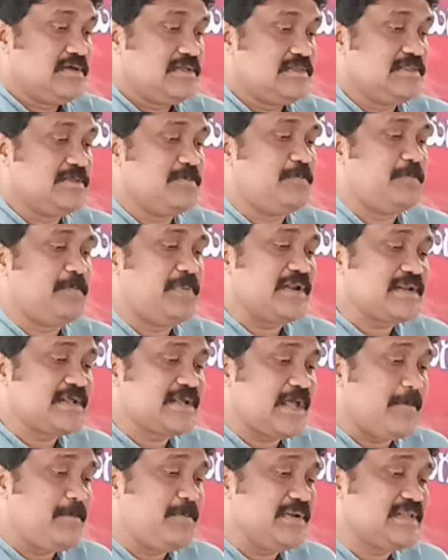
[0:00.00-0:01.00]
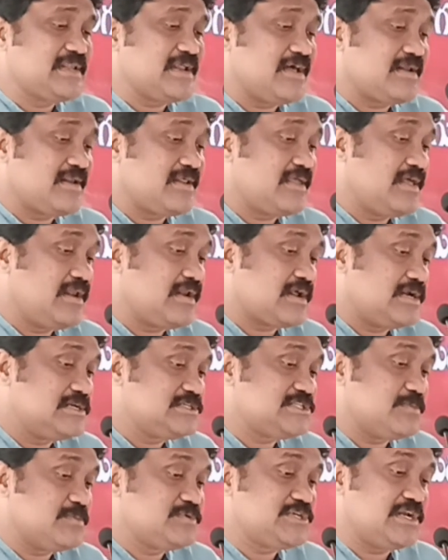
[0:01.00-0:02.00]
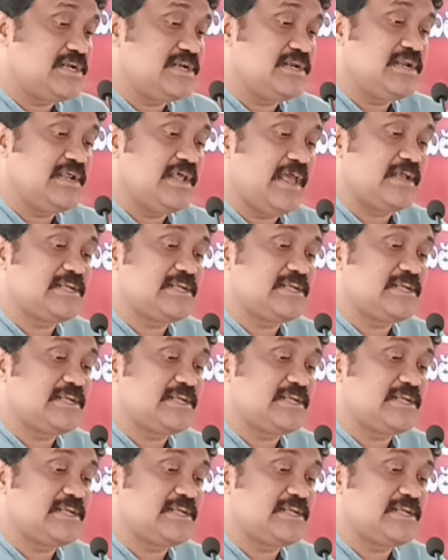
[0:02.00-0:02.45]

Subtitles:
The per capita real consumption